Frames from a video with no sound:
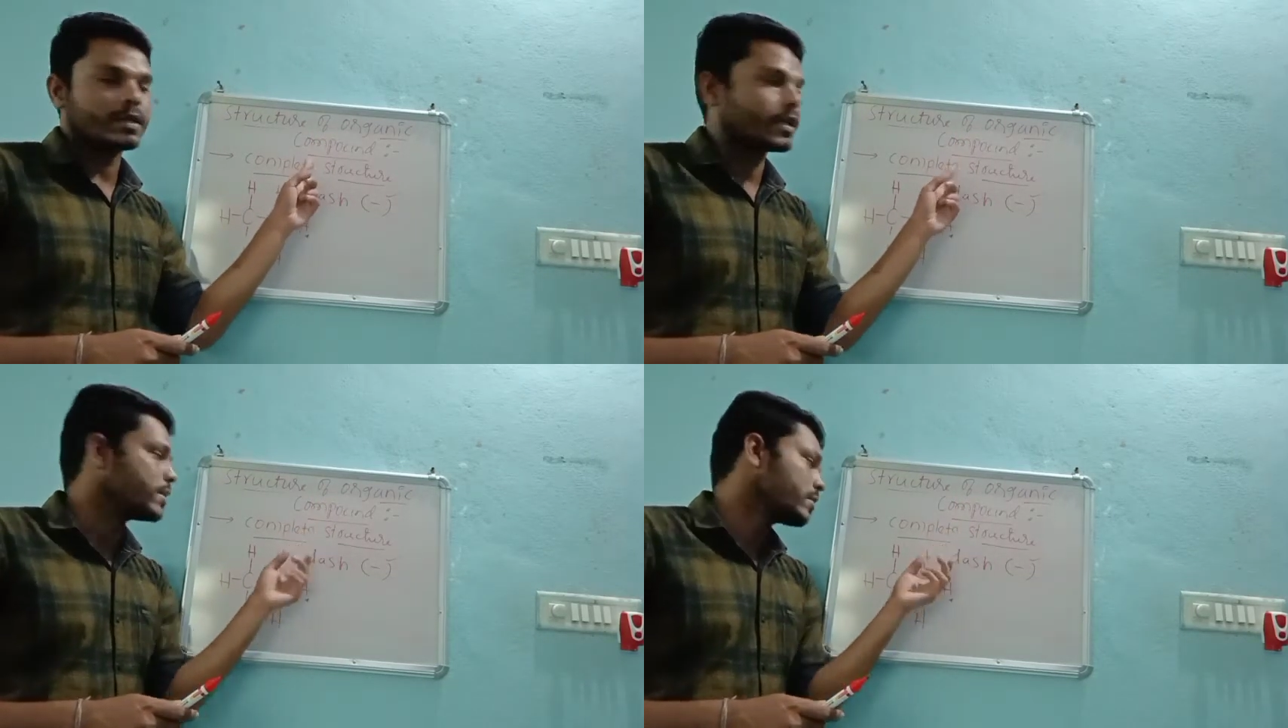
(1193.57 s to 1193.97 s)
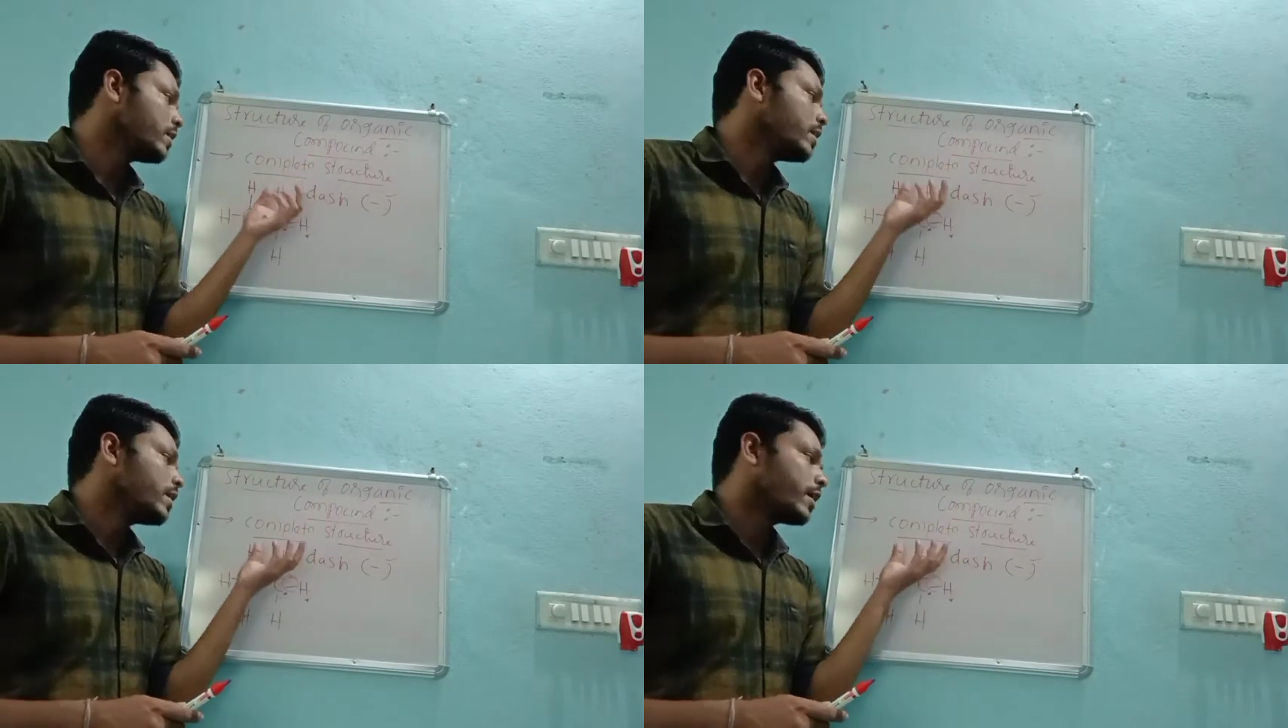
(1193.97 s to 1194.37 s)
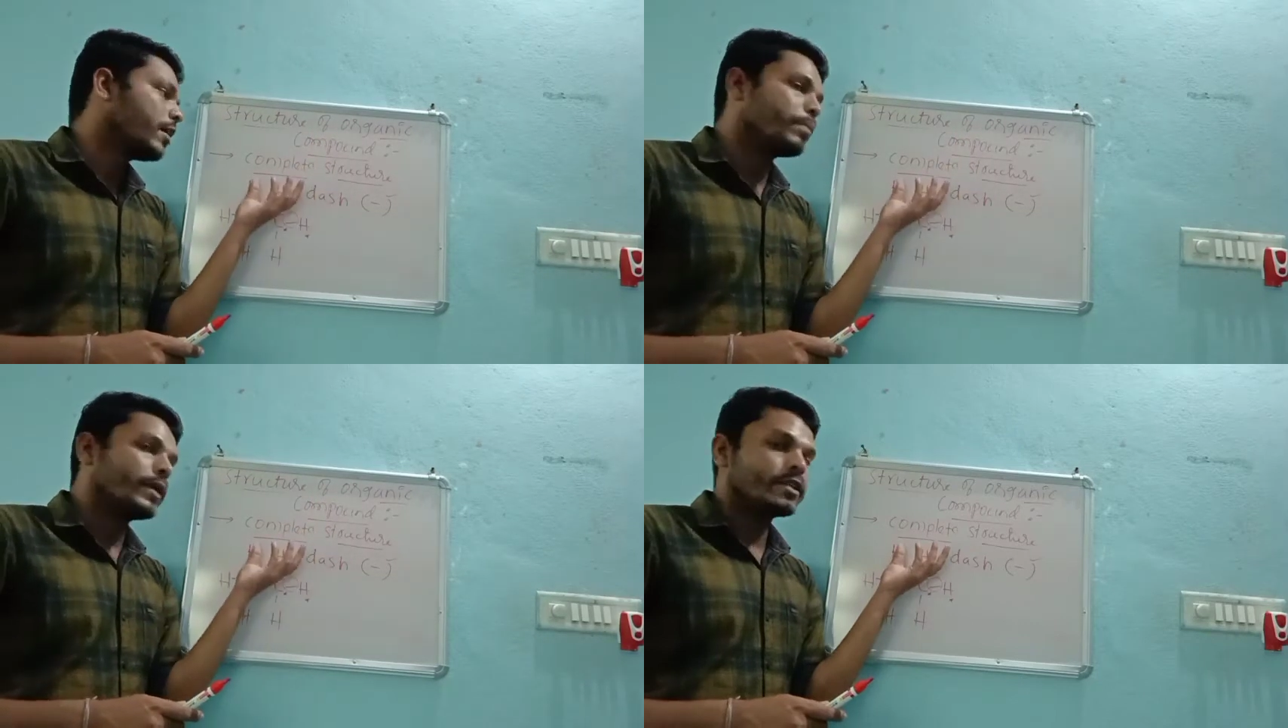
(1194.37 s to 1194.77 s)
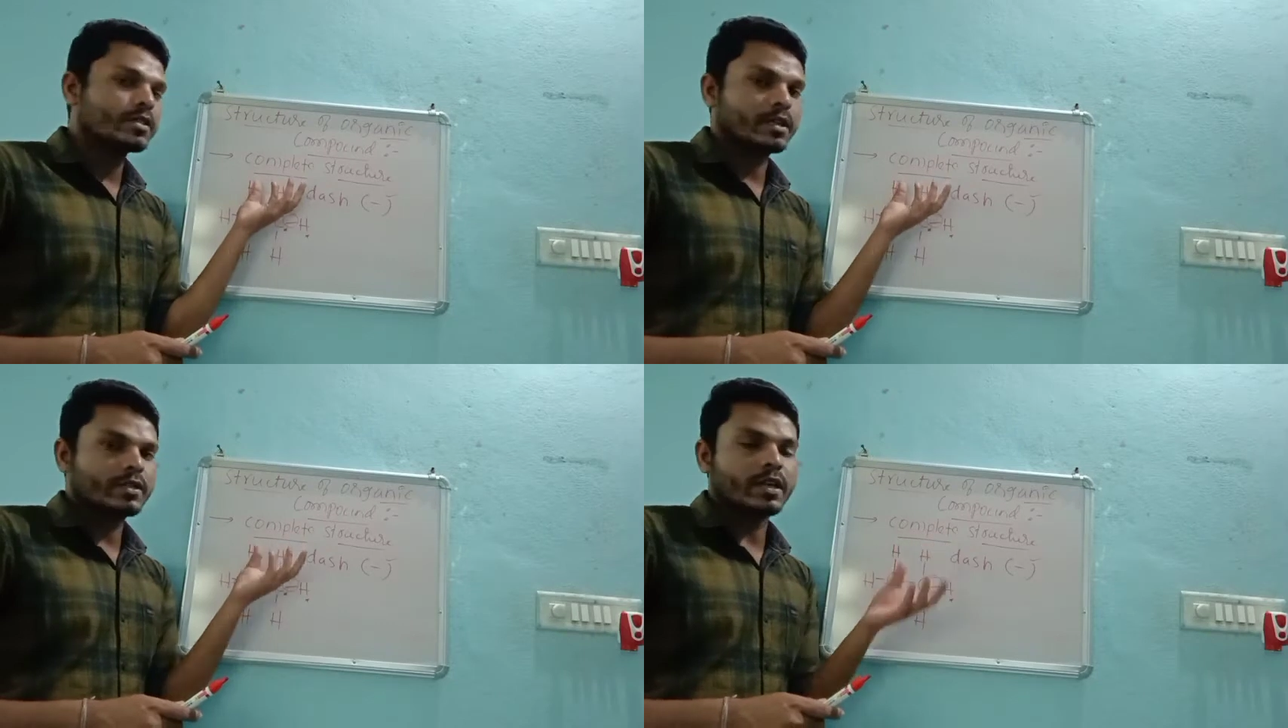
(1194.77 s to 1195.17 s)
That is complete
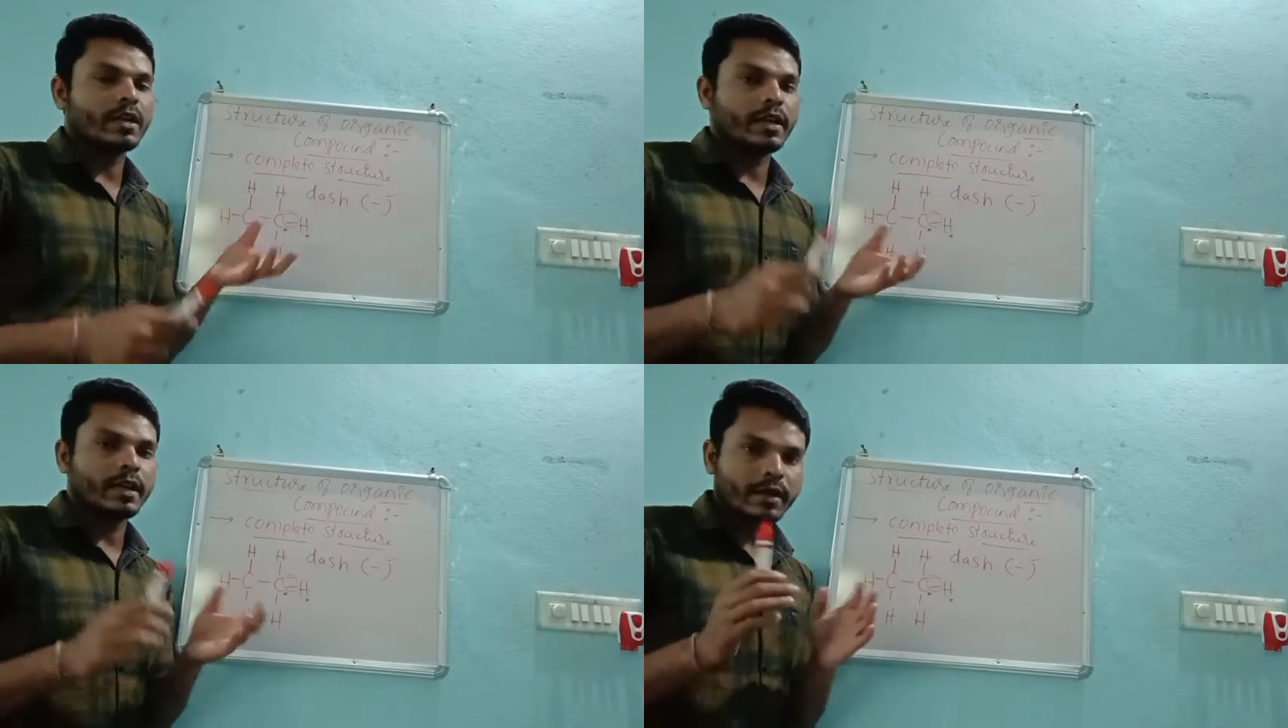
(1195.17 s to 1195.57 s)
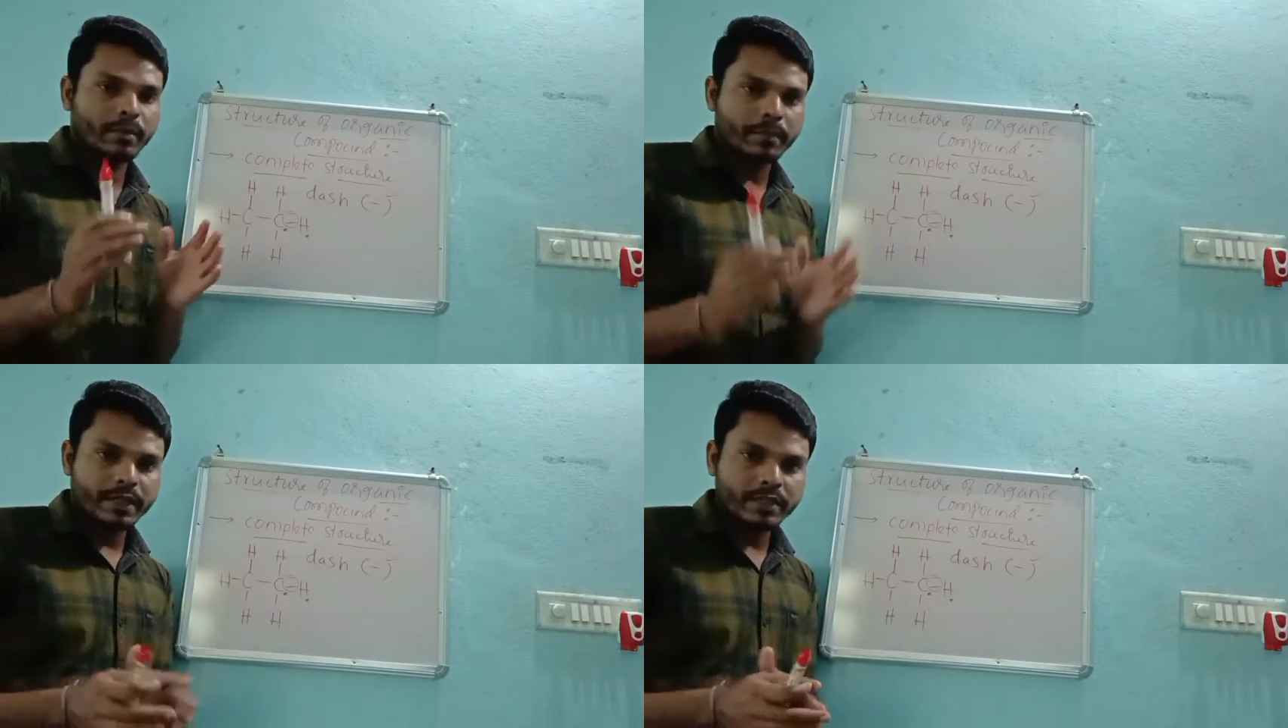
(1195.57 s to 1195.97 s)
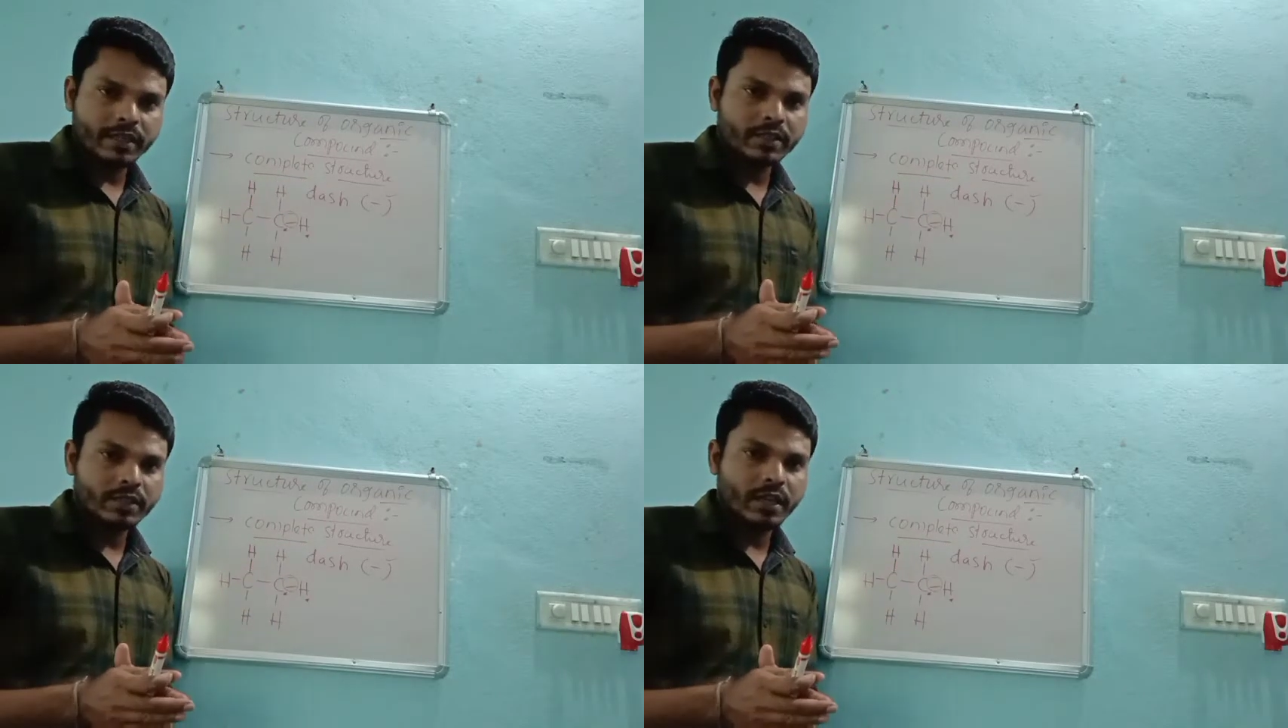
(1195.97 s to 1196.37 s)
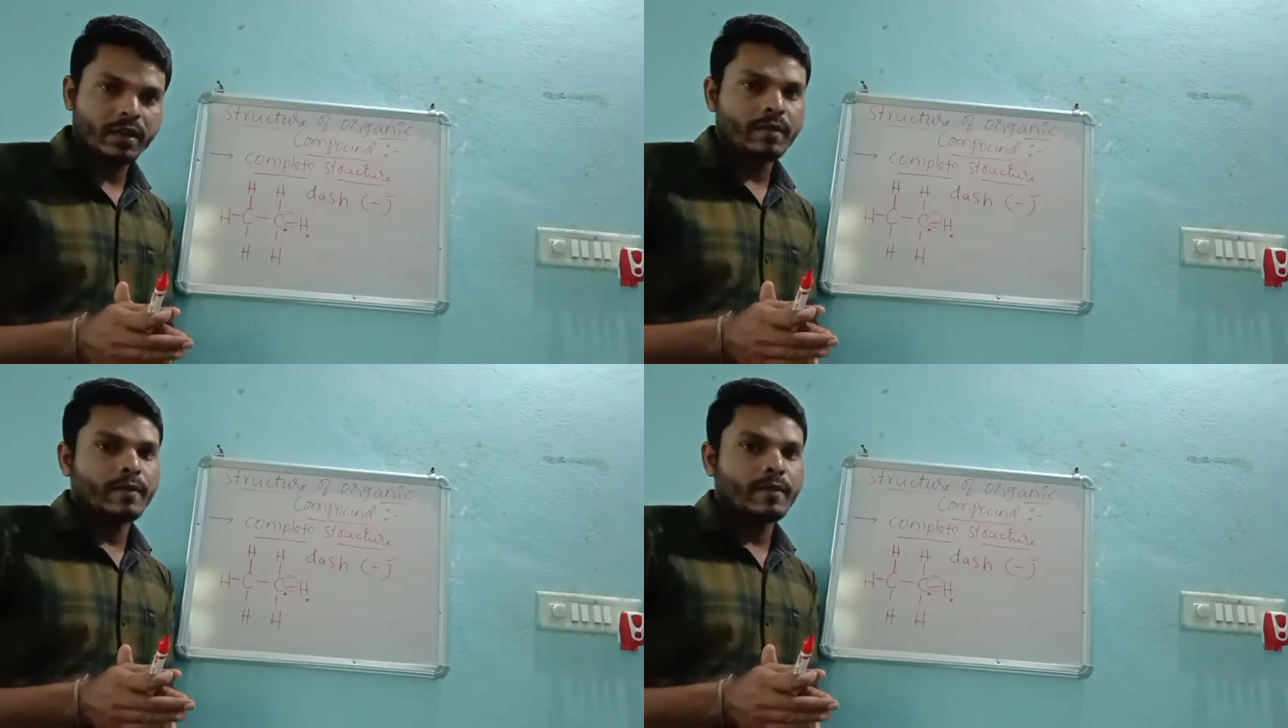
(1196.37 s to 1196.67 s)
structure. In complete structure,